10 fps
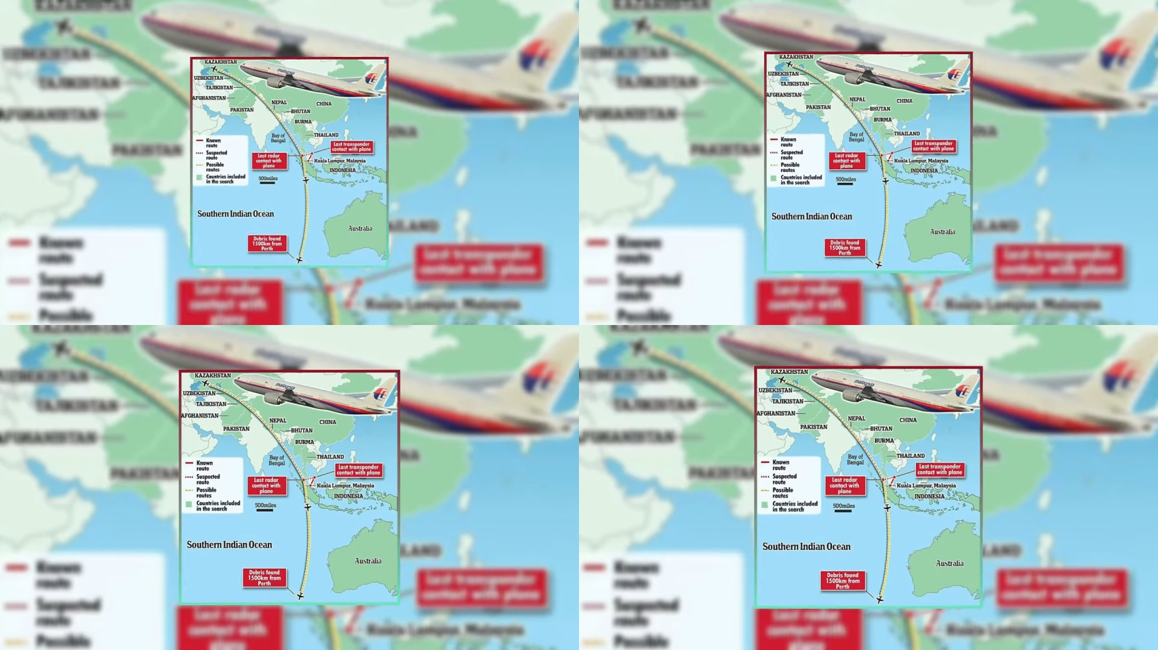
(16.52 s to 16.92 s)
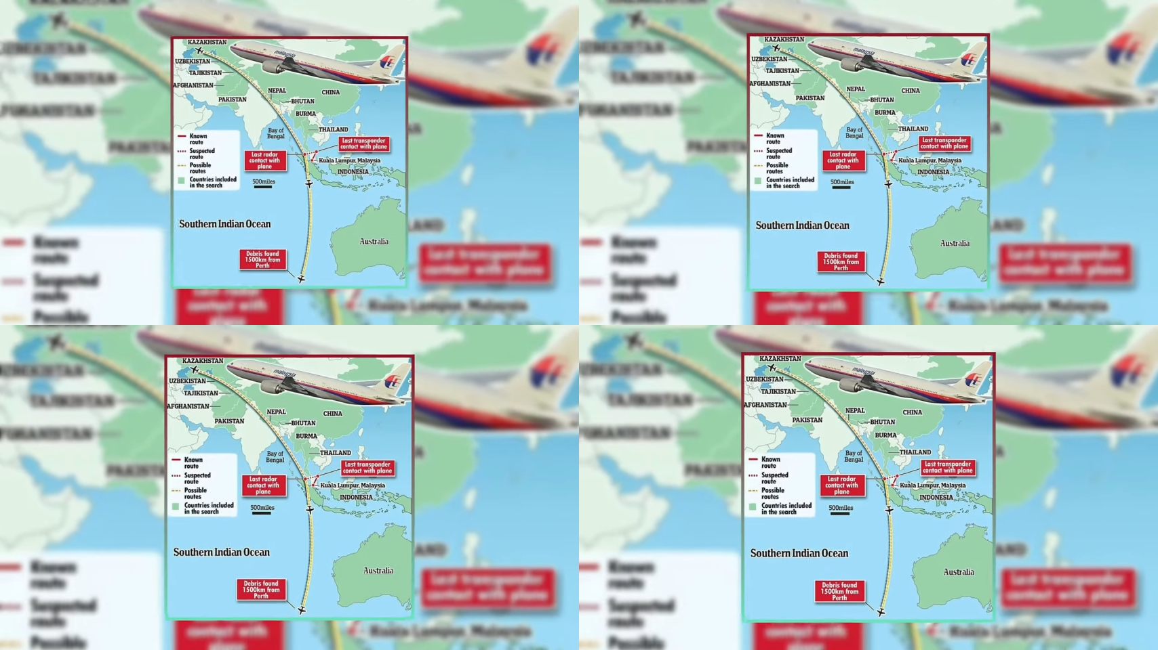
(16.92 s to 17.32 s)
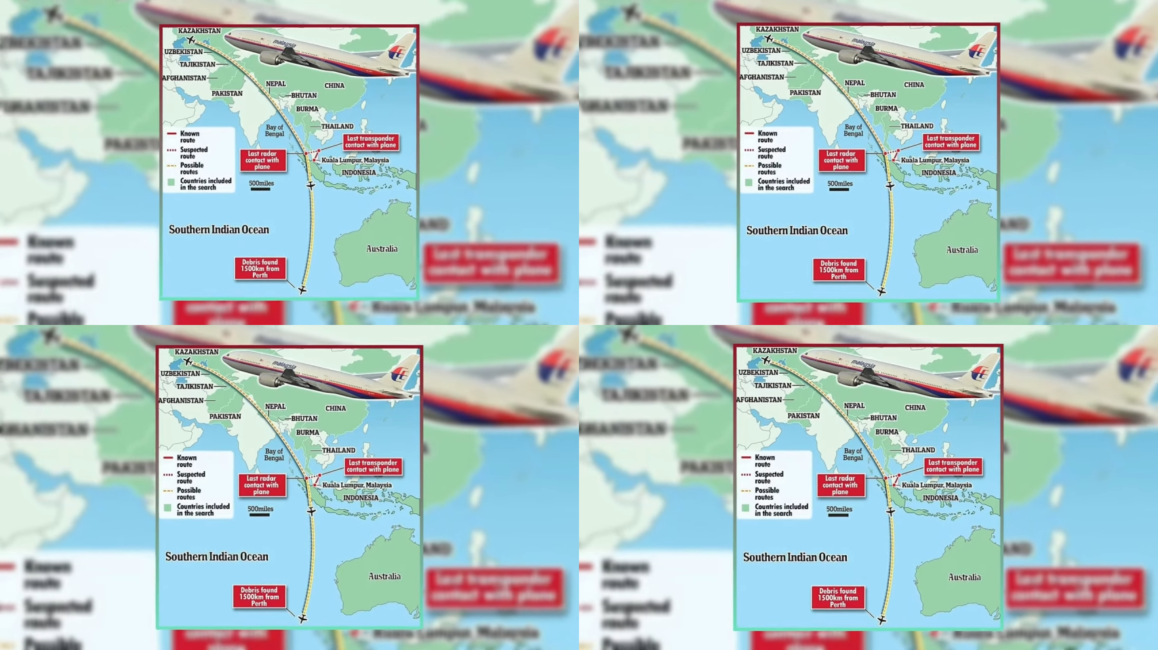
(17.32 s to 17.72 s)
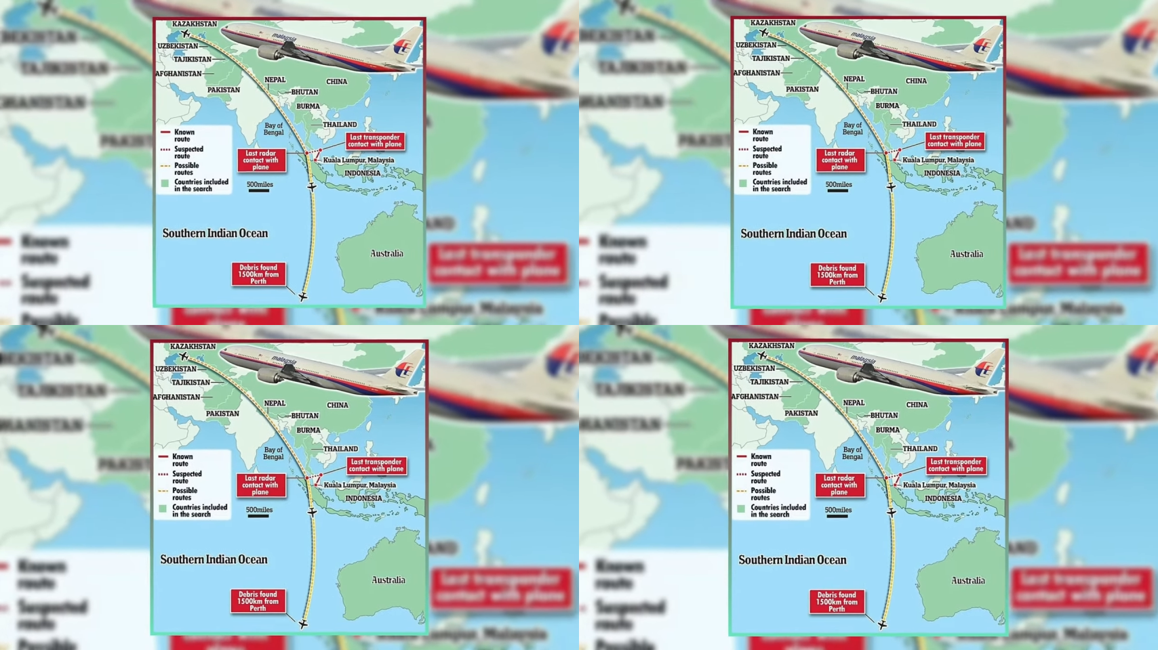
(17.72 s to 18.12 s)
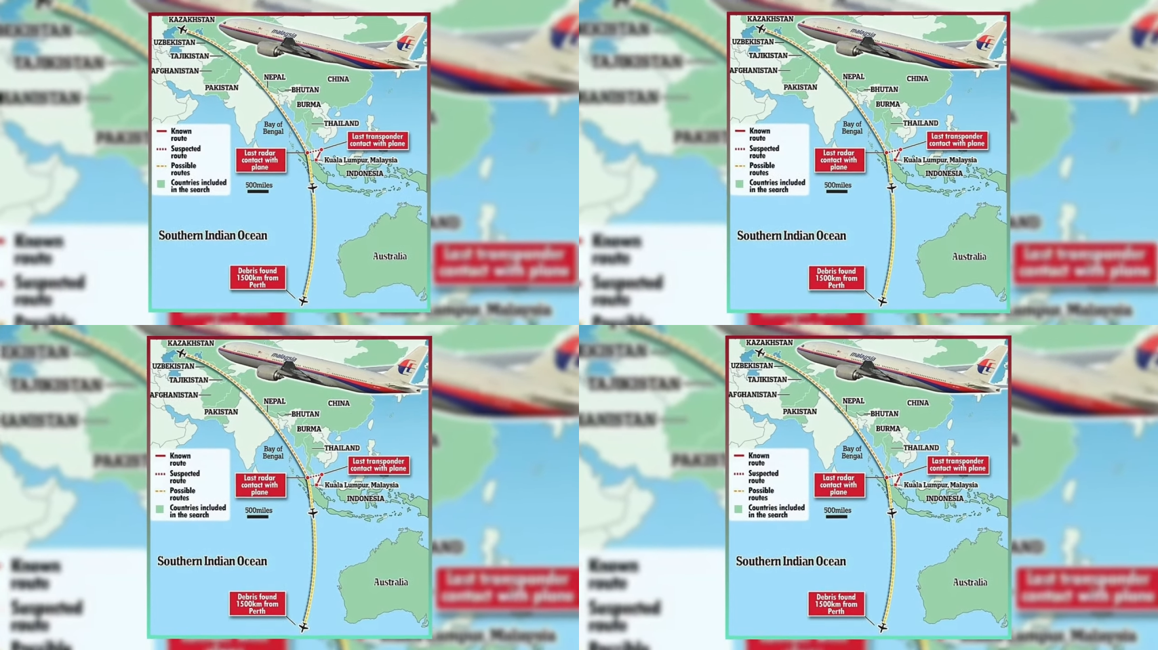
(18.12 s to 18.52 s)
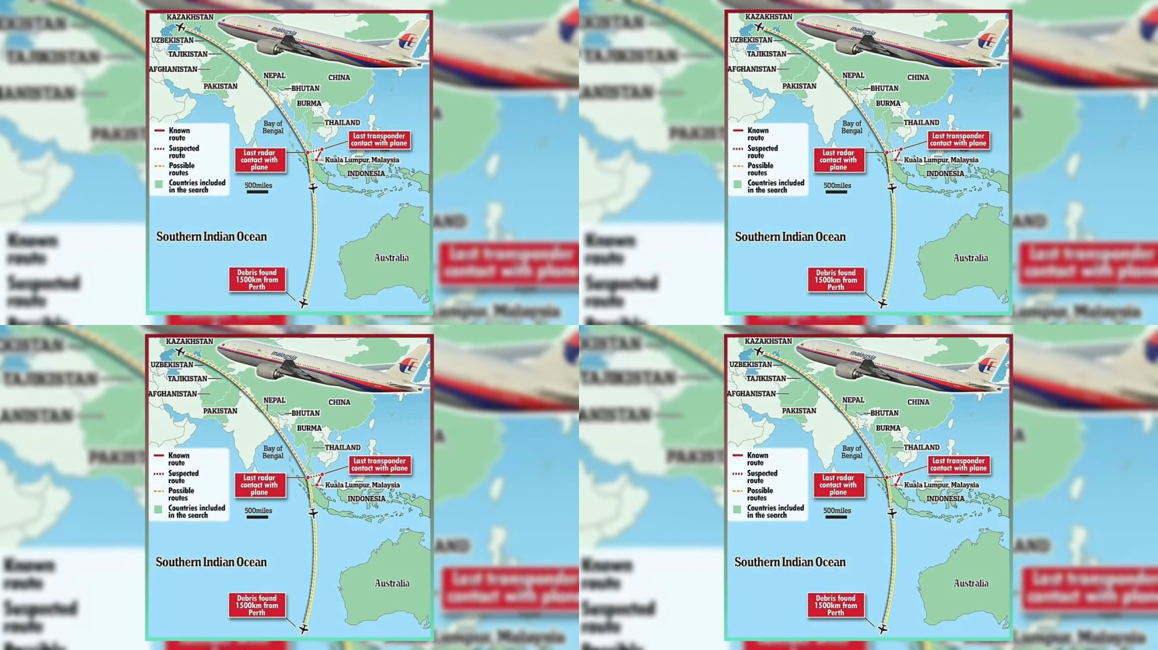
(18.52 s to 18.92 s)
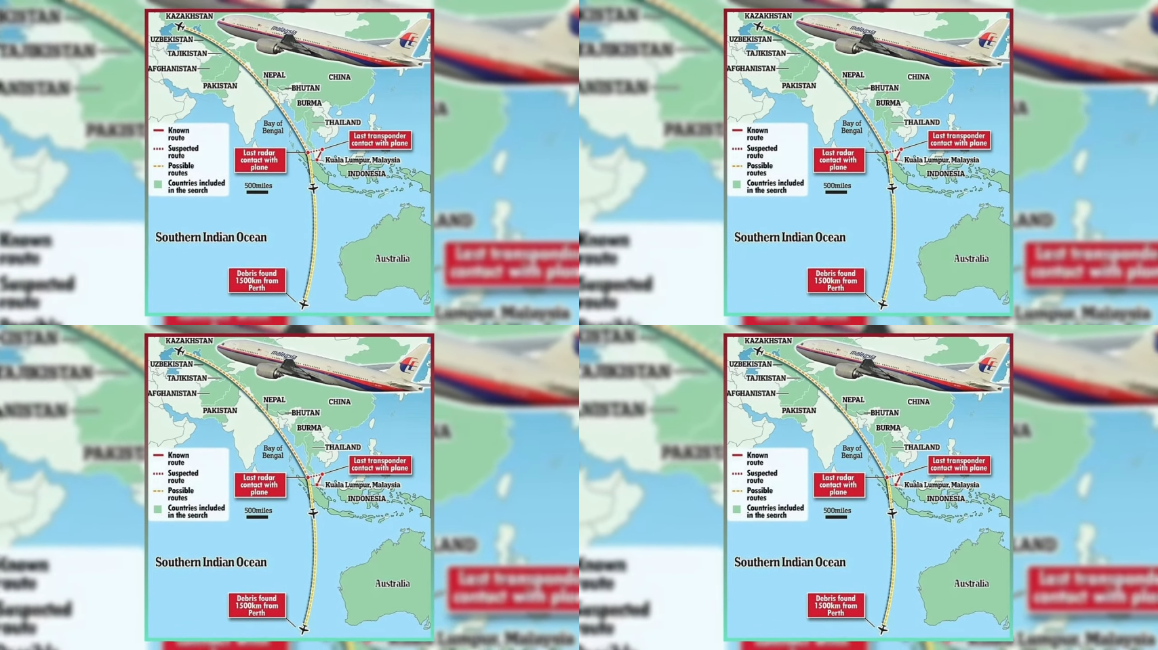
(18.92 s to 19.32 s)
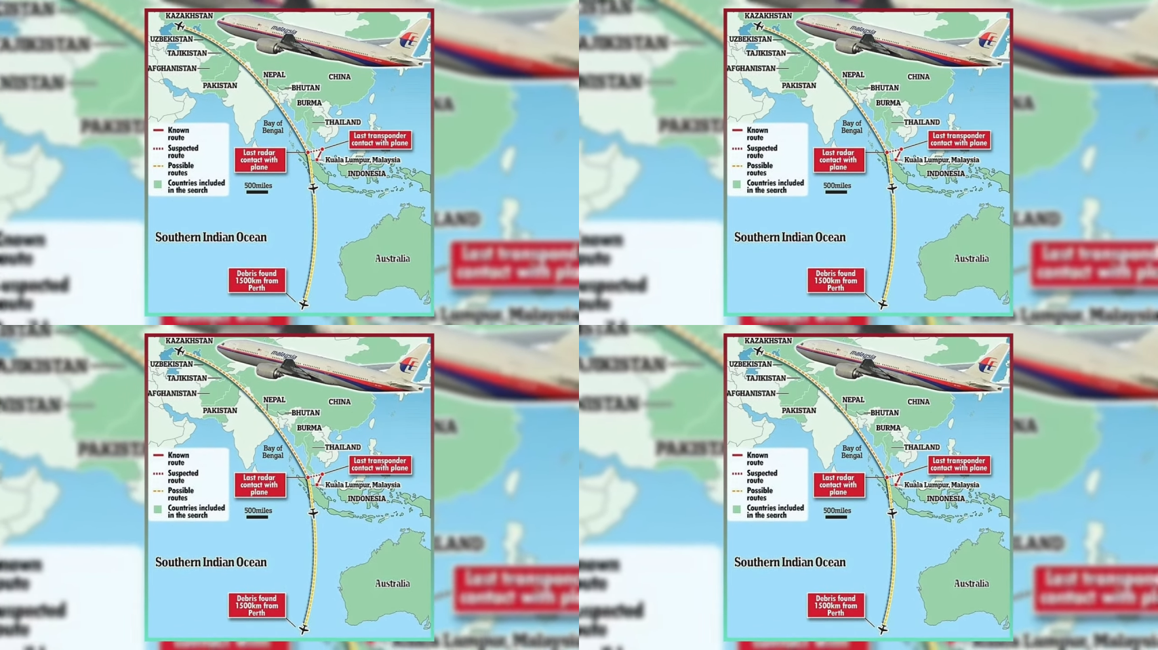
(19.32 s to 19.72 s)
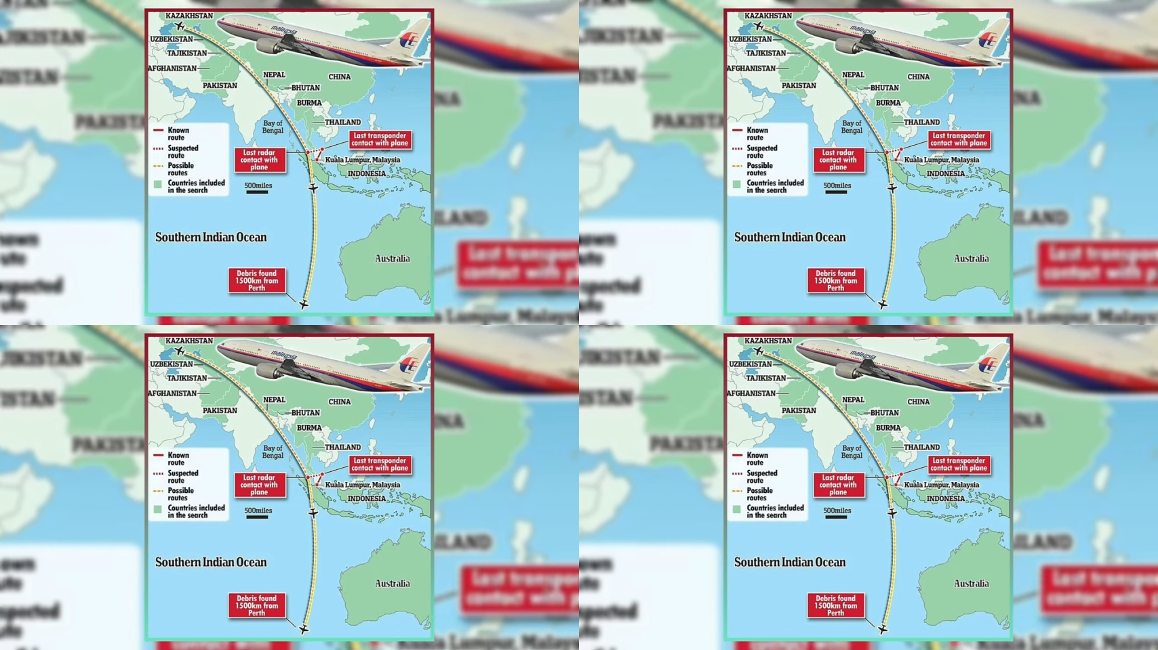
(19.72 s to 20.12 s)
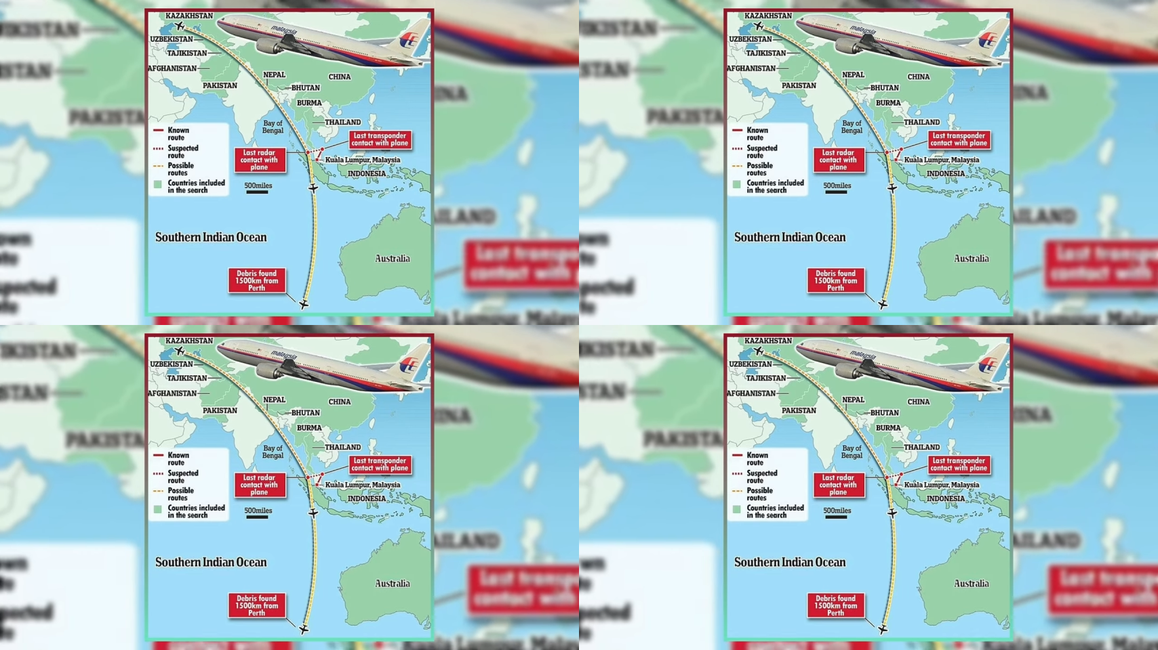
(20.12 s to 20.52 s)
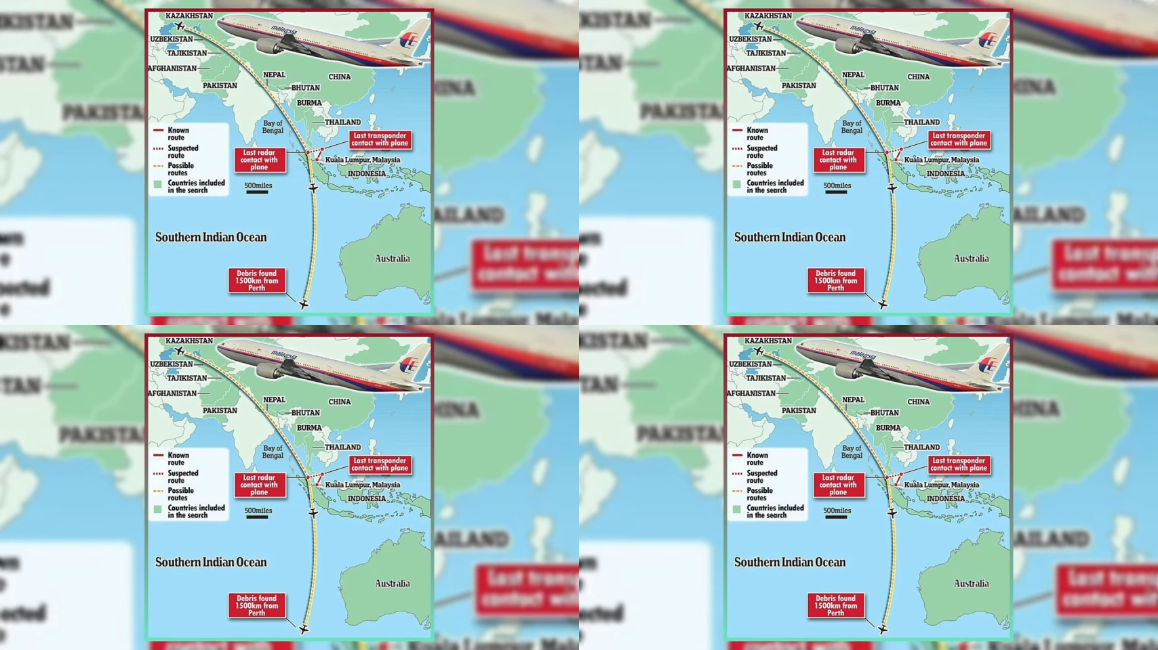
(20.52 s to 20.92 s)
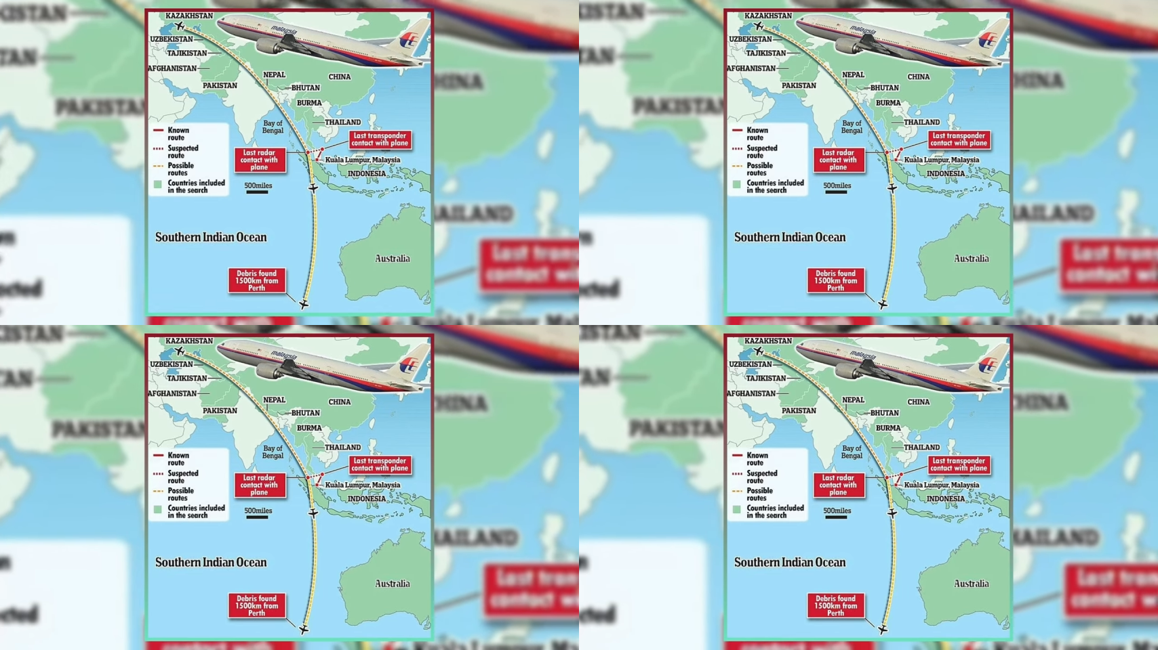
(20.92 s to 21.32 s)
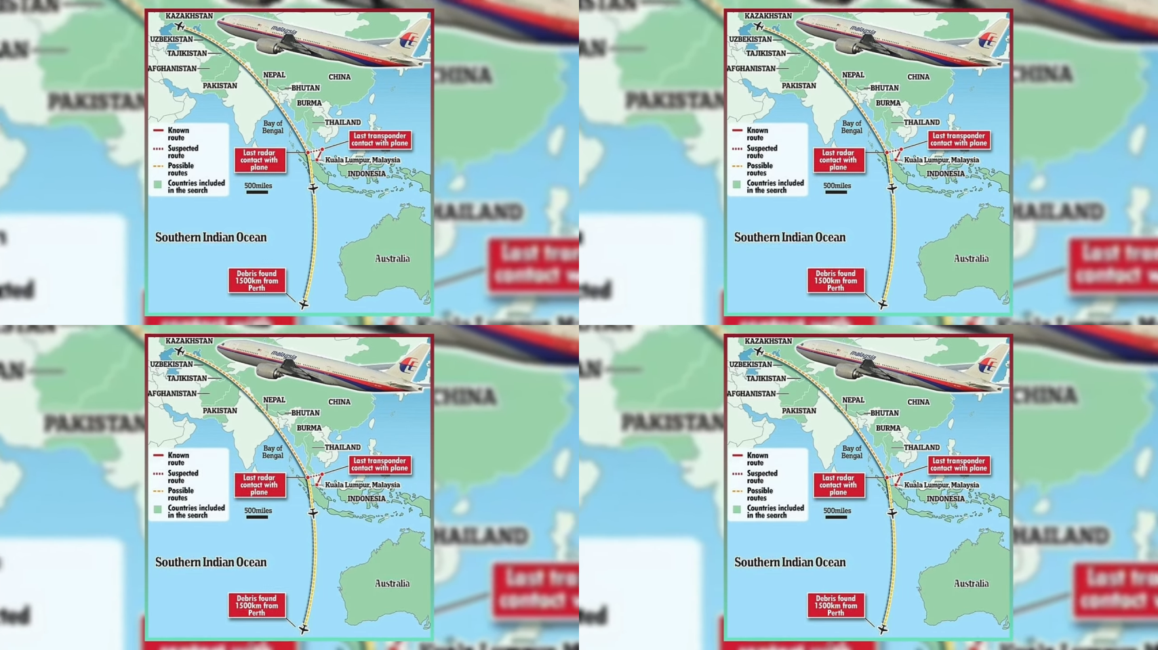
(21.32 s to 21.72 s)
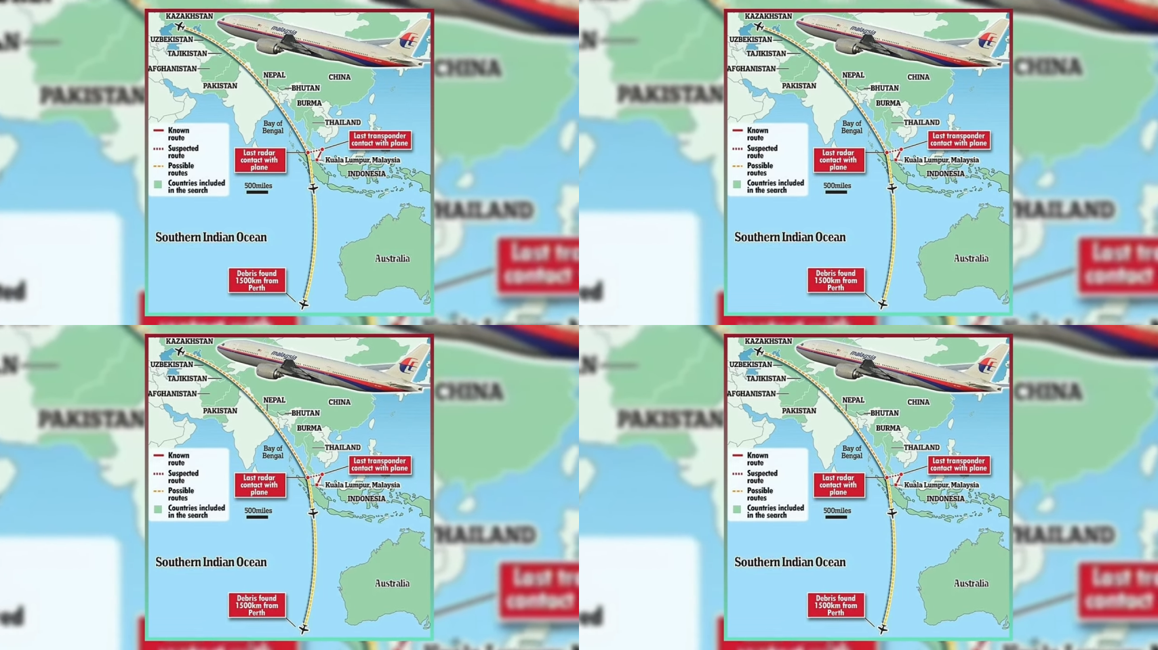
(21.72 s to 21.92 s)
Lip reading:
[unreadable: no face in view]